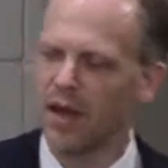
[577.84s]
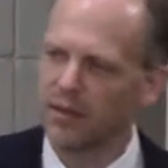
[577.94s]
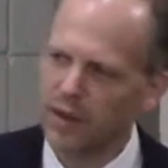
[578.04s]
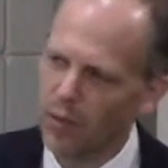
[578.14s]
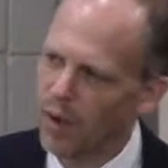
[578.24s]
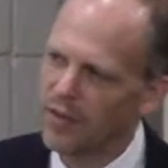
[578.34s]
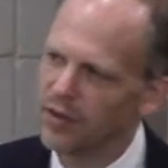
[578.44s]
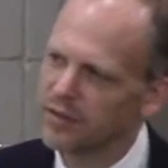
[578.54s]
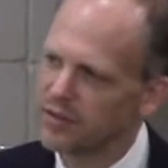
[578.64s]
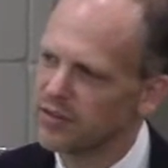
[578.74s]
Now, whether
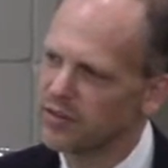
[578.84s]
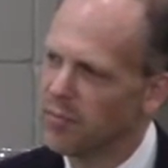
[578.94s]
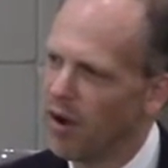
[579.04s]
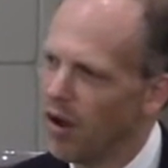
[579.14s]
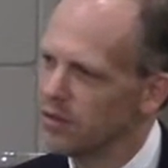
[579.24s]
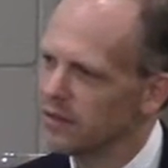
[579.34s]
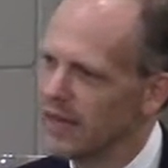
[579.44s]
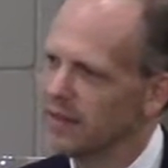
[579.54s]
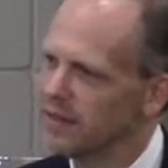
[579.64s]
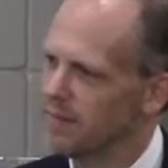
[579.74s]
it's a small
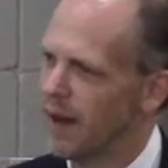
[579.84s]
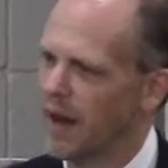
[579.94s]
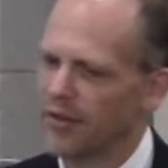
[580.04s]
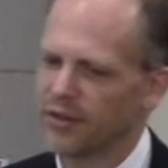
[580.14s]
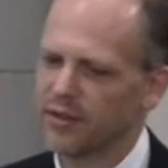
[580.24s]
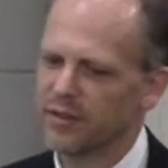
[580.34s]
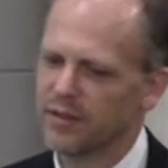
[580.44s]
daily bother